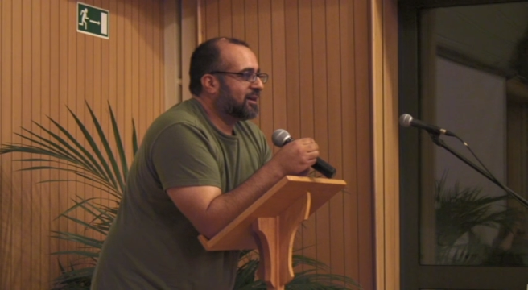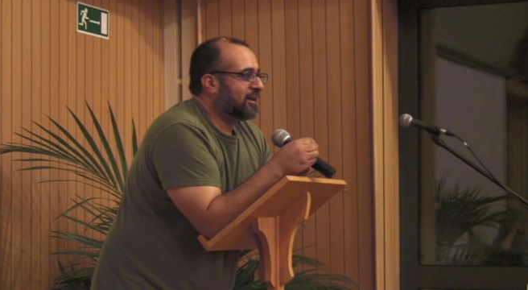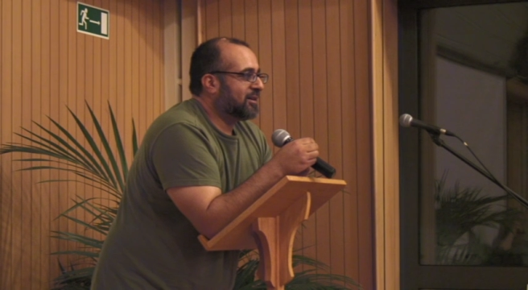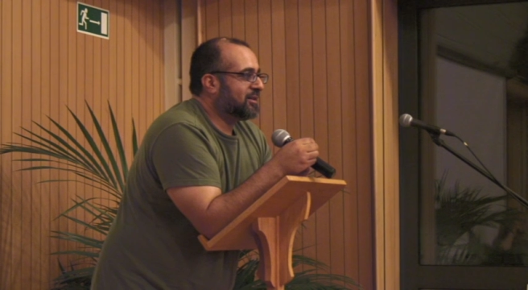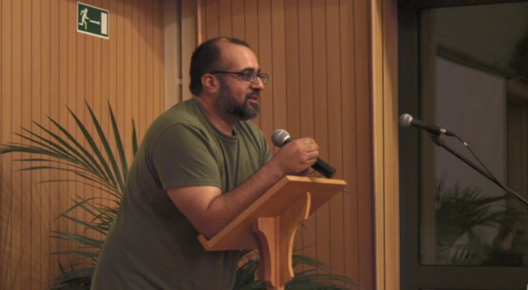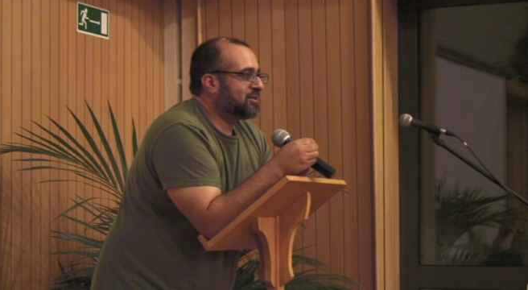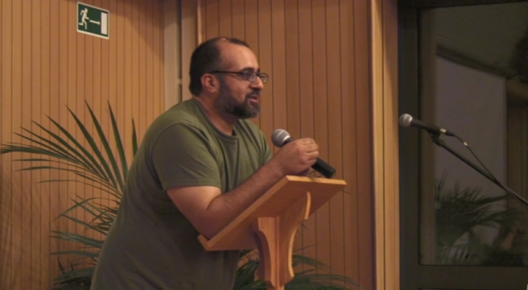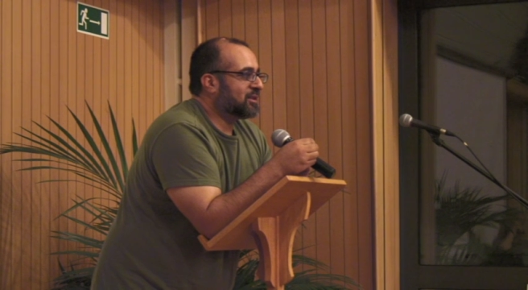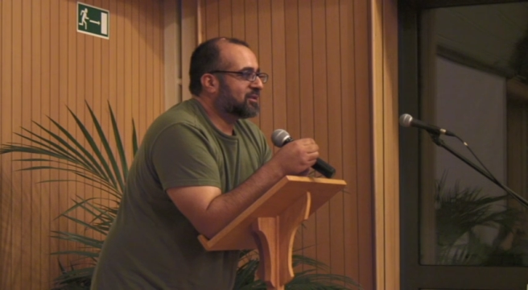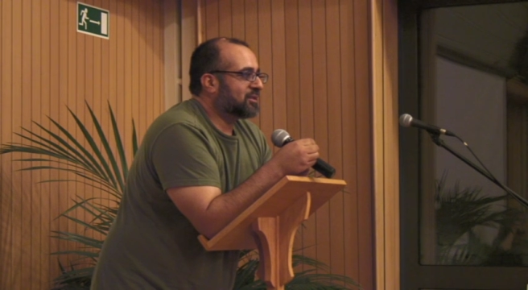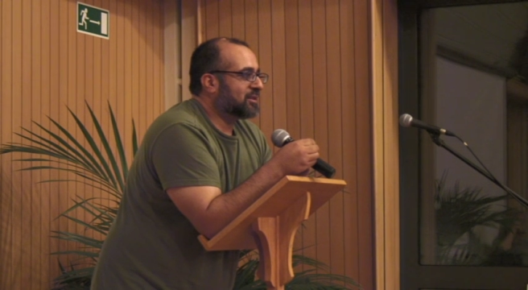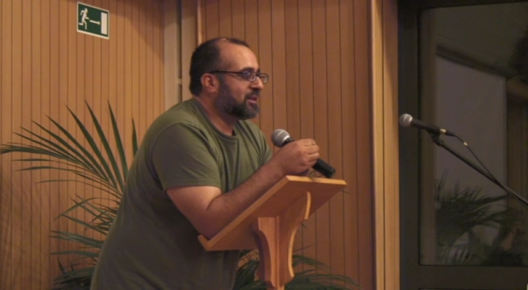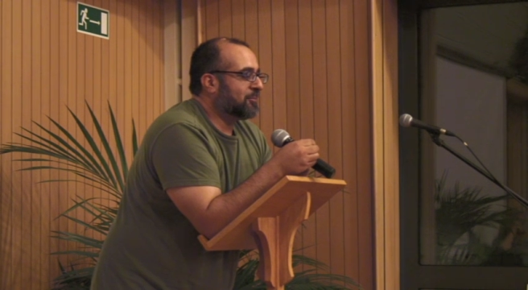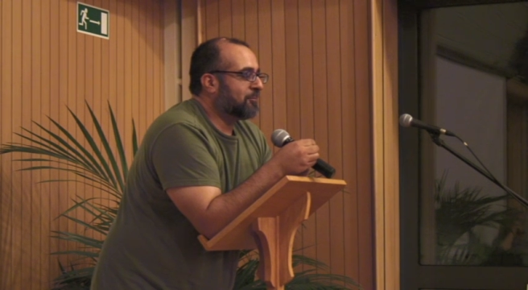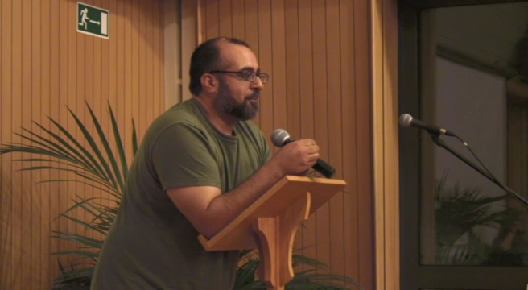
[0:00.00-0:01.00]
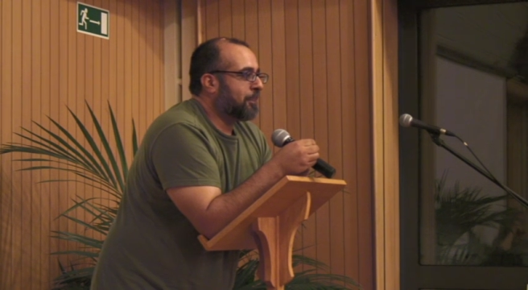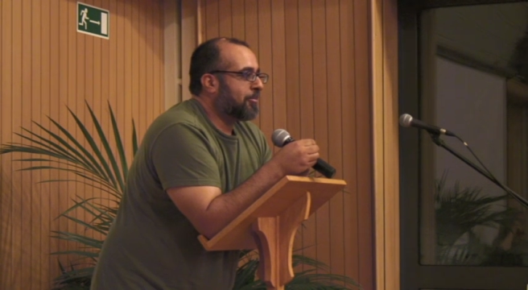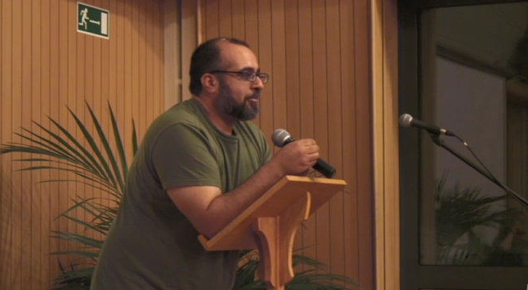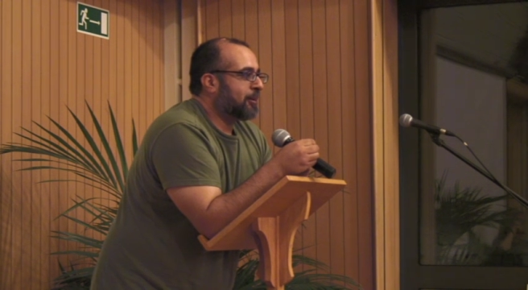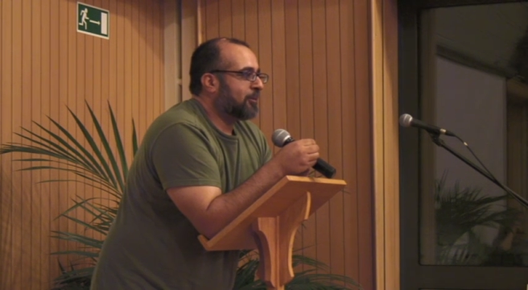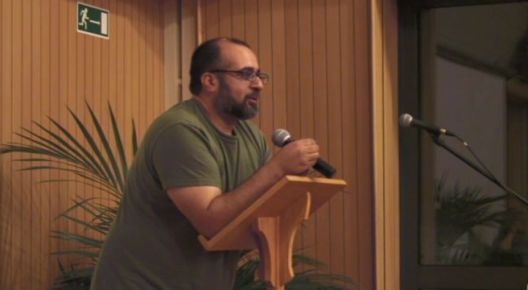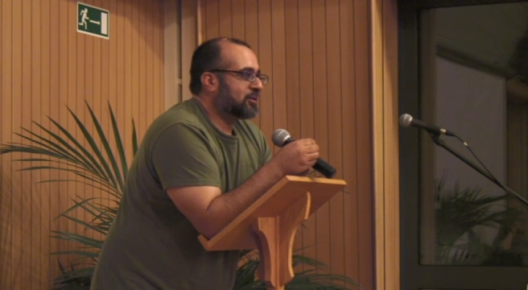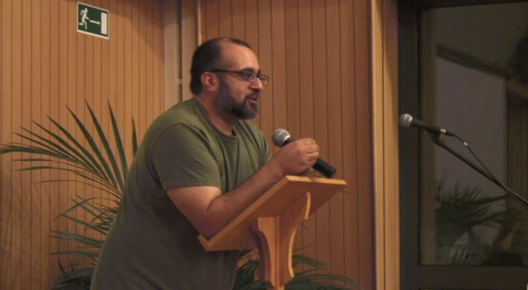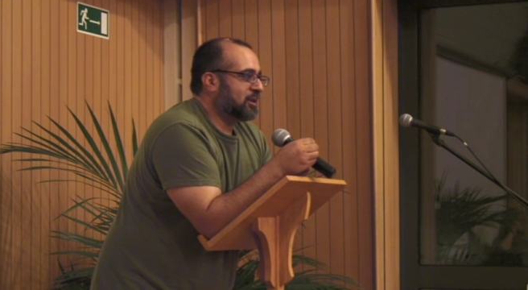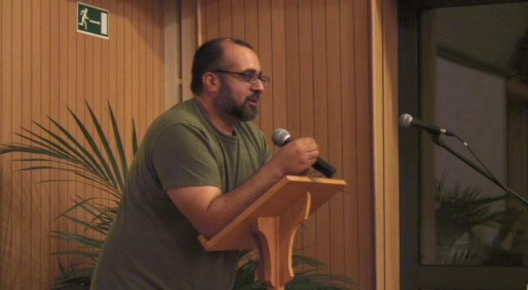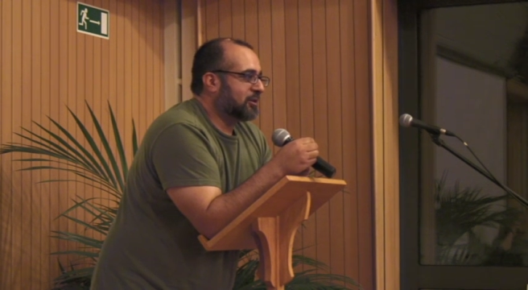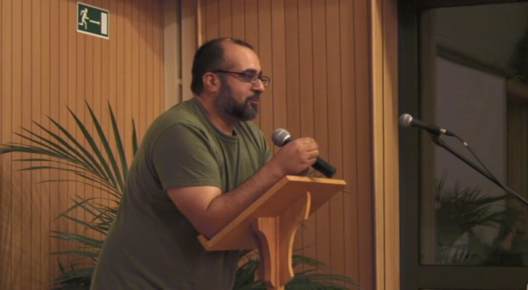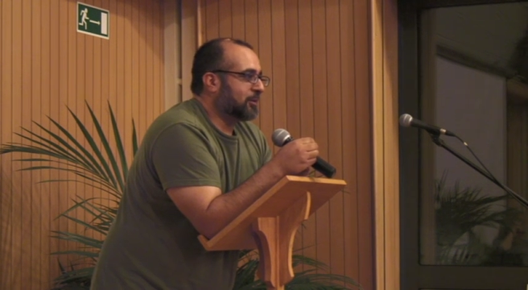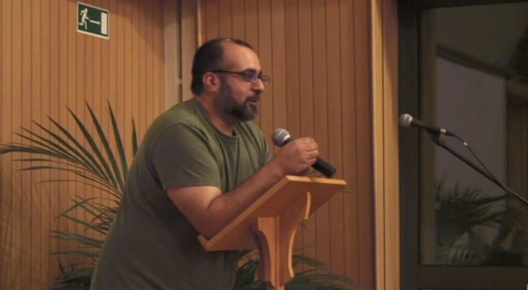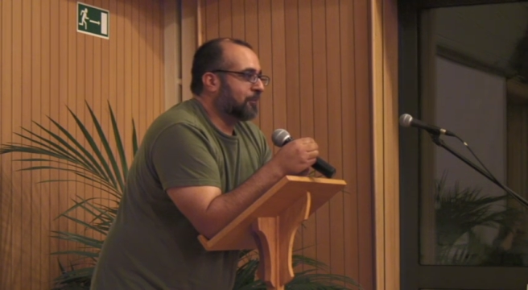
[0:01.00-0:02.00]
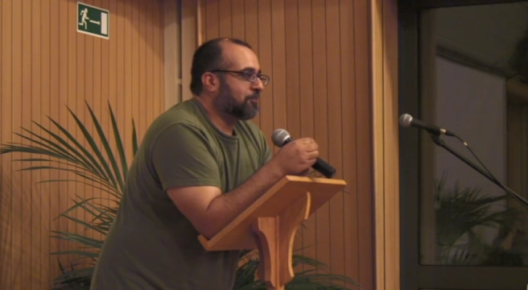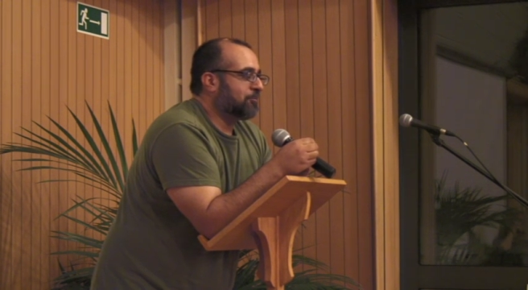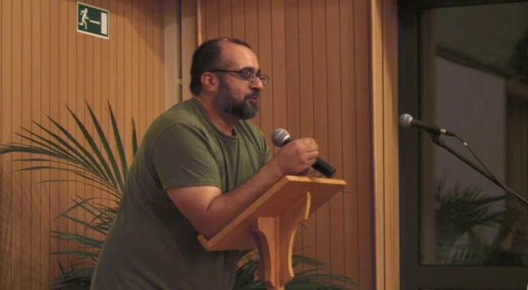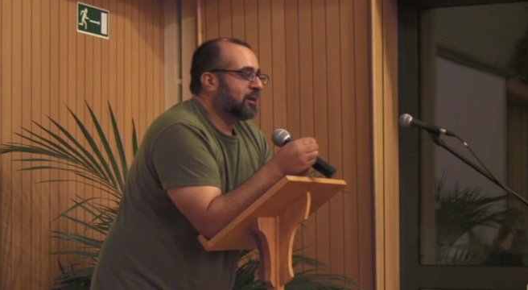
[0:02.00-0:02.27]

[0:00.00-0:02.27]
And he said to them, well, I'll tell you what,